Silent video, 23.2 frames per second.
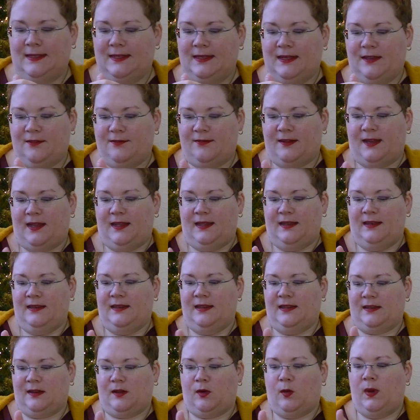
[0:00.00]
if I
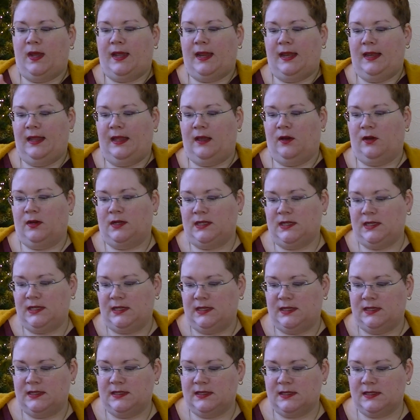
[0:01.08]
knit quickly on
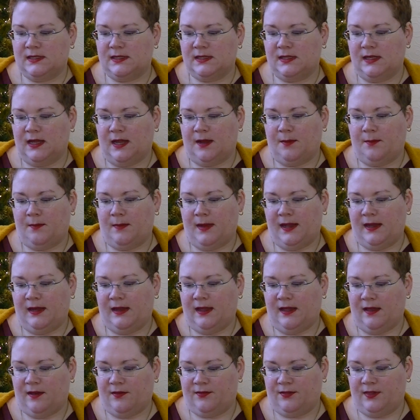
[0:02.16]
these, I might
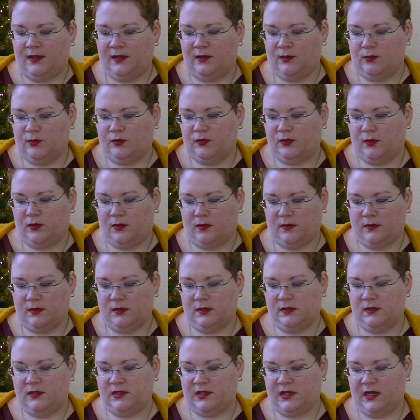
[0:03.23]
have the heel turned
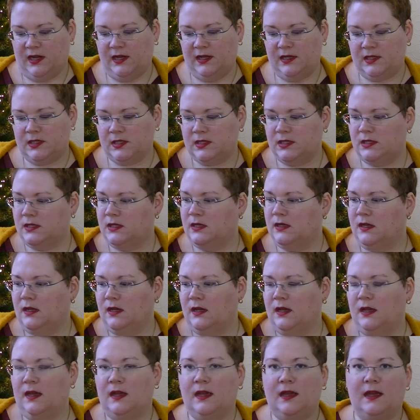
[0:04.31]
tonight.
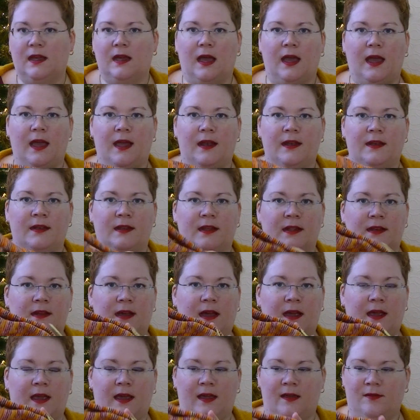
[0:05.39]
And then
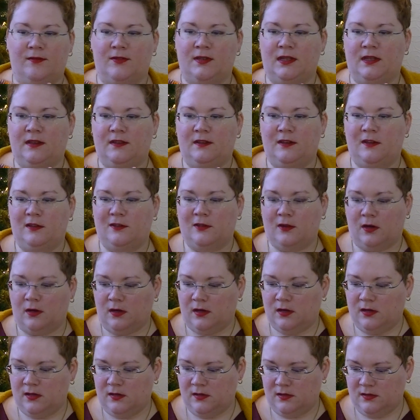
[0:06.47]
I have an easy
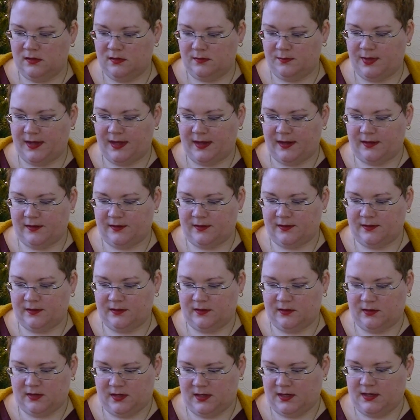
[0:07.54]
sock pattern
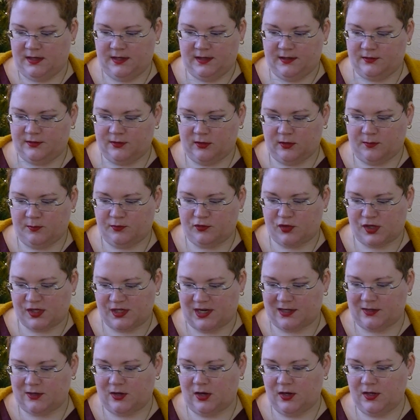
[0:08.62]
or a sock
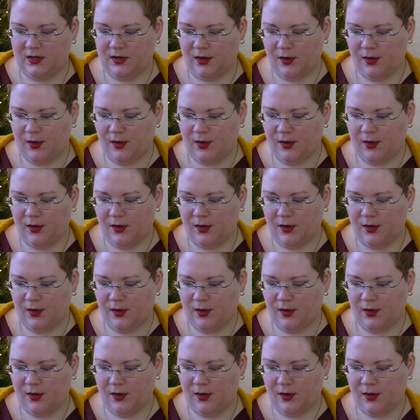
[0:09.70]
project on the